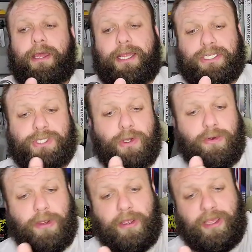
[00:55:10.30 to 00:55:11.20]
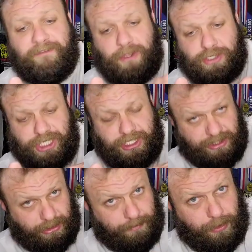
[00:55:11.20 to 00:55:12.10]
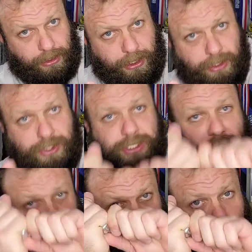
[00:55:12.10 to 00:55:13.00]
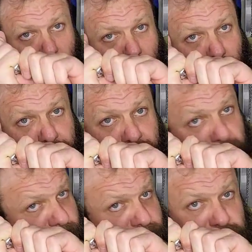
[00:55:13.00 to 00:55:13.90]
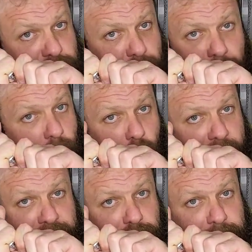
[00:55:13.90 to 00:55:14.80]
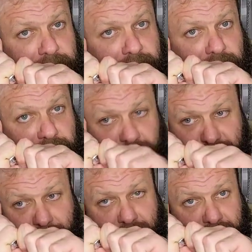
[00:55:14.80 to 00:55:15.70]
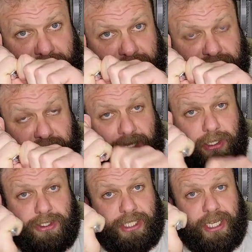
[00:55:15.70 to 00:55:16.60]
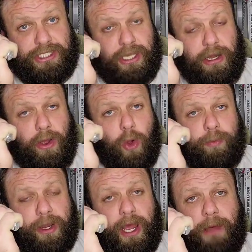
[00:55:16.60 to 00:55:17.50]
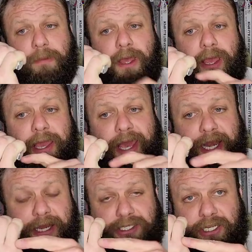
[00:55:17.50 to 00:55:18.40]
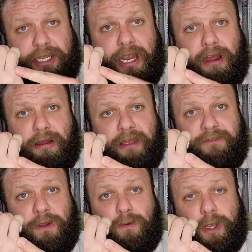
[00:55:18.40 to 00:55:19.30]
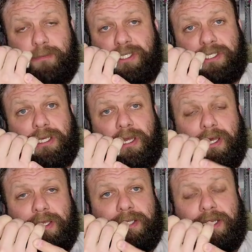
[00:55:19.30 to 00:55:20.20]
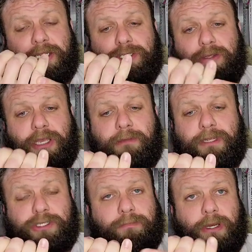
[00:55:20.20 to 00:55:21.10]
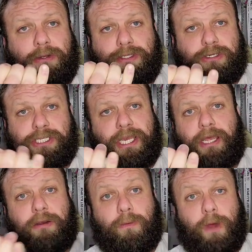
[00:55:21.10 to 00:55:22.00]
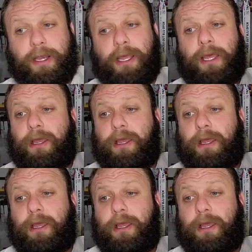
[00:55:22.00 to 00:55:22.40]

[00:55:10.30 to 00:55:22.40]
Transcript: And so if you cheat the gripper close and you go to hold it and it's way too big and you somehow get this thing closed, it's going to open up, and it doesn't care if it rips tendons or ligaments or bones or skin or what.